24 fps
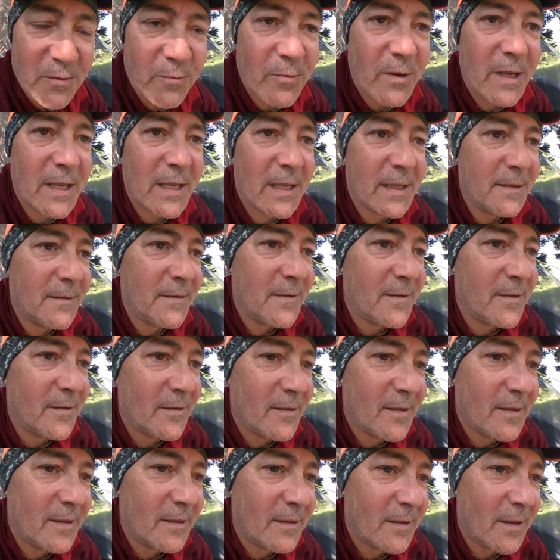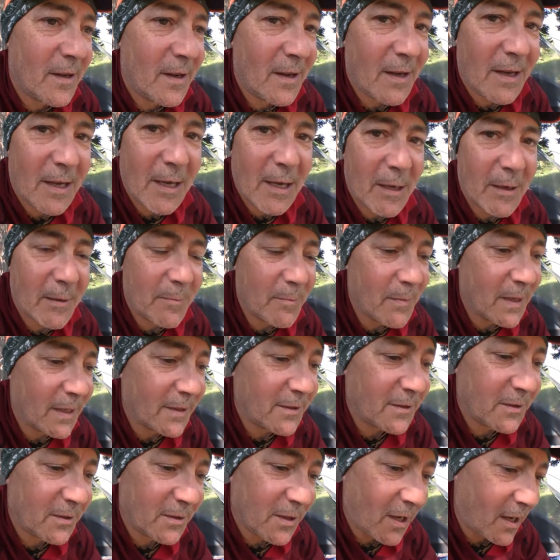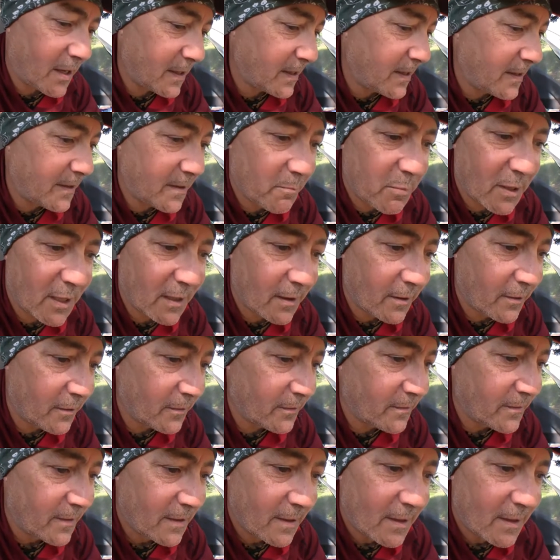when I'm excited about